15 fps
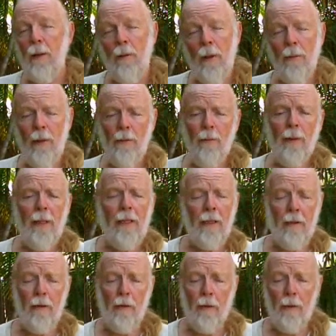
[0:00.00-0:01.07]
What we
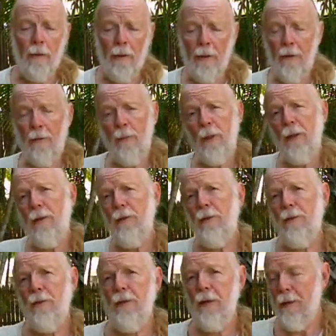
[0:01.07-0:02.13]
really do is we
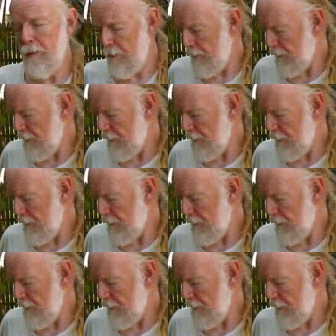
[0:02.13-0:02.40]
use